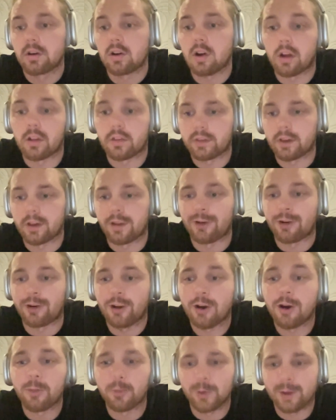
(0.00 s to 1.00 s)
content on
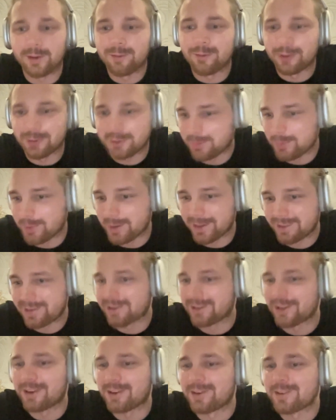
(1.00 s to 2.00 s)
Arweave, which makes
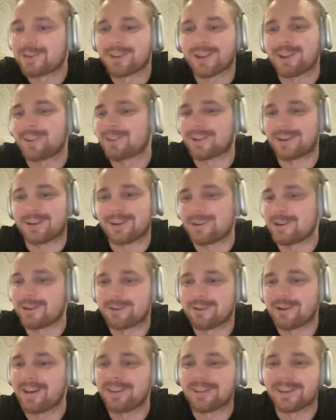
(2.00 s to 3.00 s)
a lot of sense. I don't
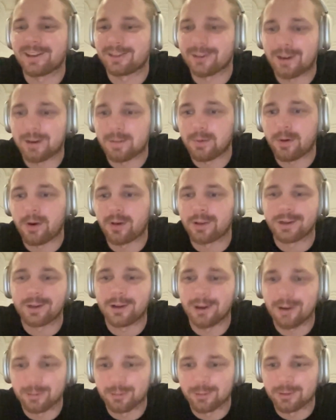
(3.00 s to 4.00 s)
know why they thought
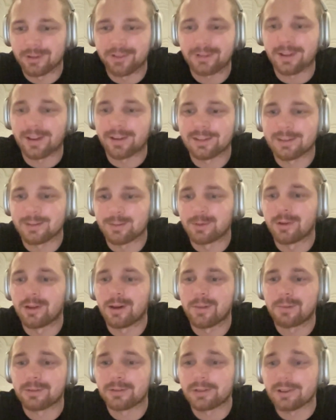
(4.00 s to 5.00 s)
Polygon was a sensible
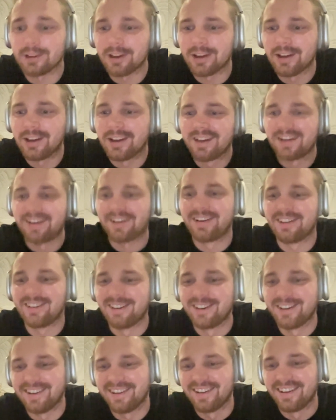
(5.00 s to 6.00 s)
option.
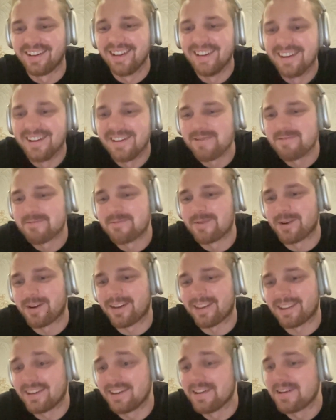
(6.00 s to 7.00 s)

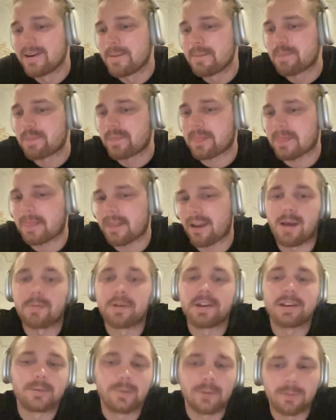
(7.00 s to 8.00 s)
But I
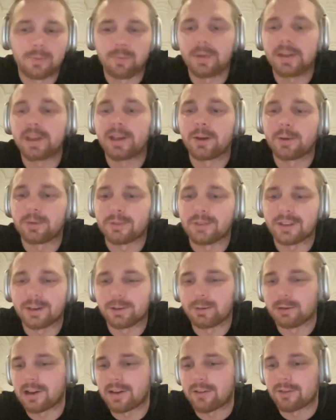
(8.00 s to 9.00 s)
mean,
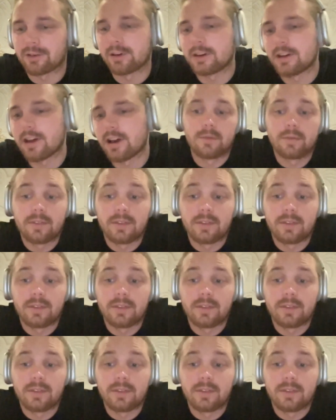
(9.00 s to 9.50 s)
POC, whatever.